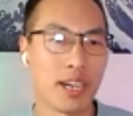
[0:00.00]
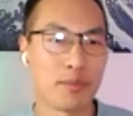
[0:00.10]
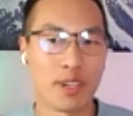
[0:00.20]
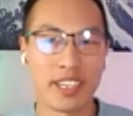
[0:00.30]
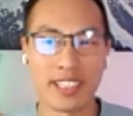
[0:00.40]
I'm
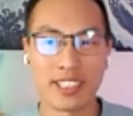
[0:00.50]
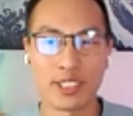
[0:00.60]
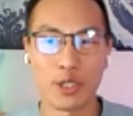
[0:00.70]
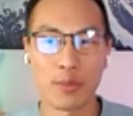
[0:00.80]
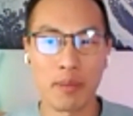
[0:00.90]
running the
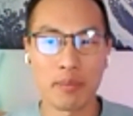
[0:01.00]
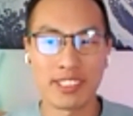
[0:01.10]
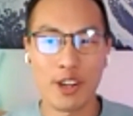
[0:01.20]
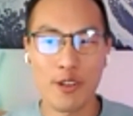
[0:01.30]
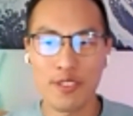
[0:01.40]
show by
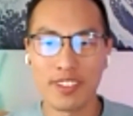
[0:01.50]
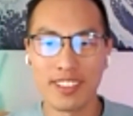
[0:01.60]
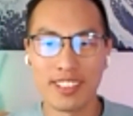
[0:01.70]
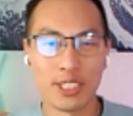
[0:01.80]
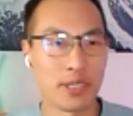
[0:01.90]
myself,
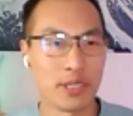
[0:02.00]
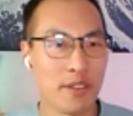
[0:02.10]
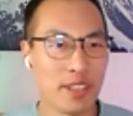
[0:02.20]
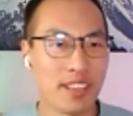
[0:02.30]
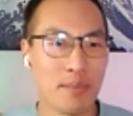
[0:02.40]
doing
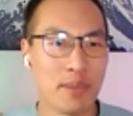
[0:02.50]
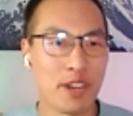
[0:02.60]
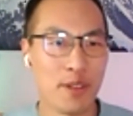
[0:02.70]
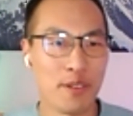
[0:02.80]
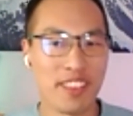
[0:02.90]
a bit
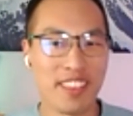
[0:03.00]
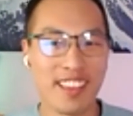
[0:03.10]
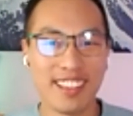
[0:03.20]
of everything,